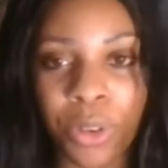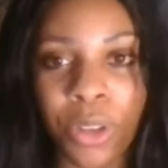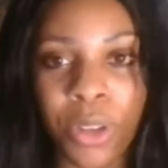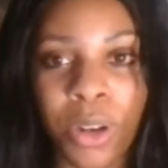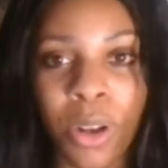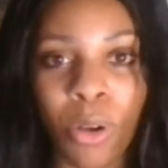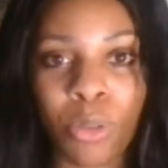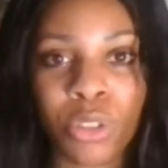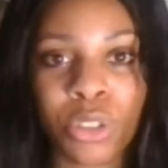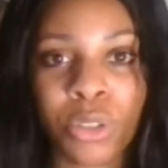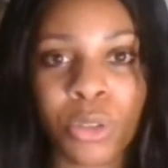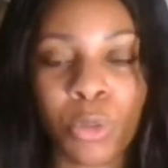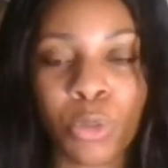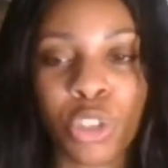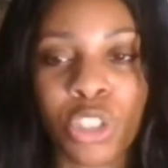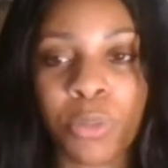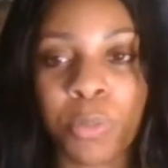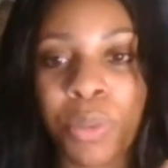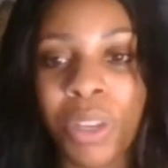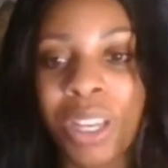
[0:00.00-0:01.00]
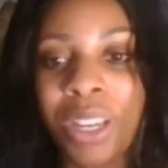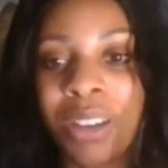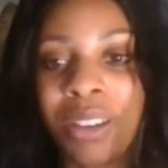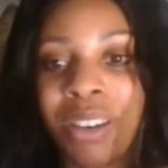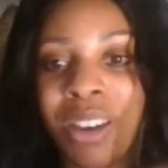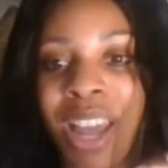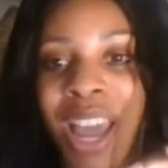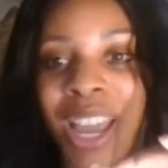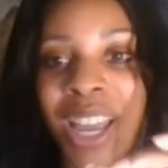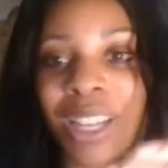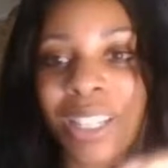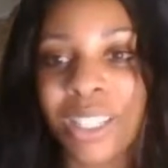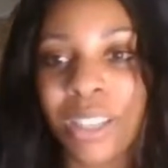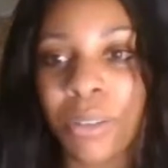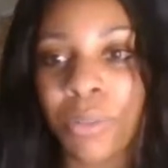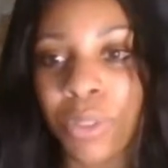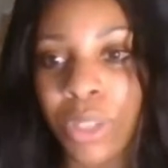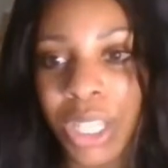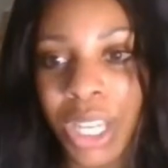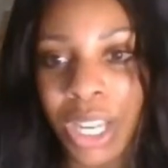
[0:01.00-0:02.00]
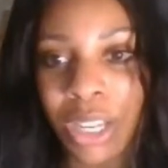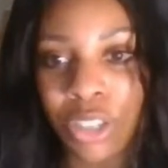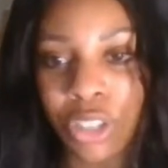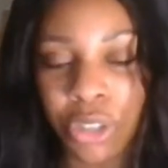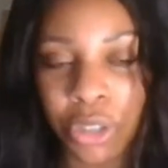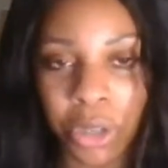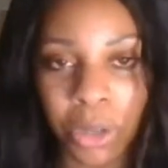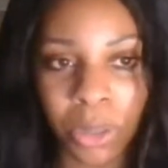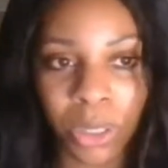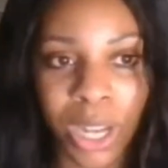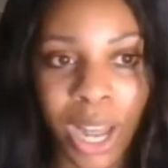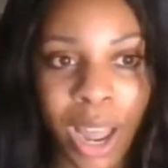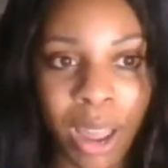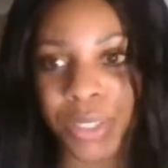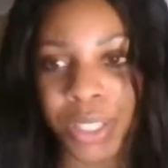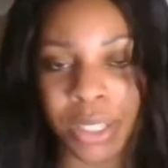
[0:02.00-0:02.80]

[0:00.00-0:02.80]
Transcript: you know, to speak negatively into your life.